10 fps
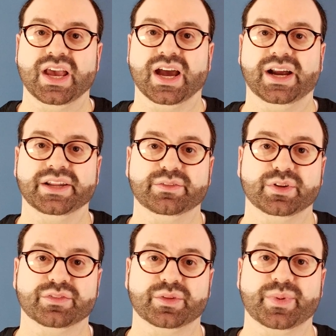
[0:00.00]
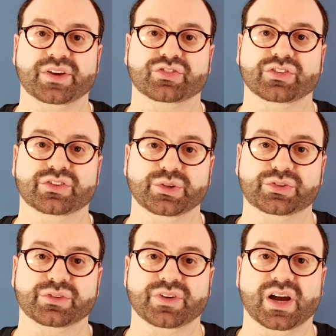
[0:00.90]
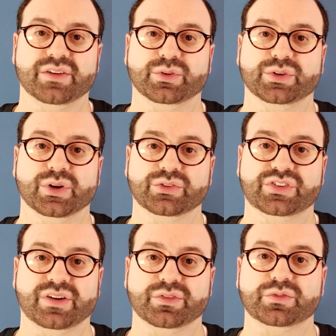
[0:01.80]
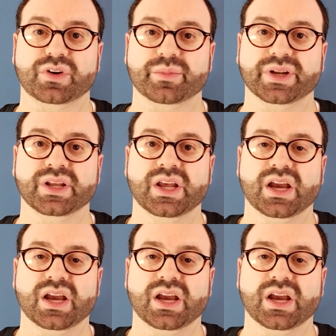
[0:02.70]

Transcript: And even if the patients do survive or don't suffer from it,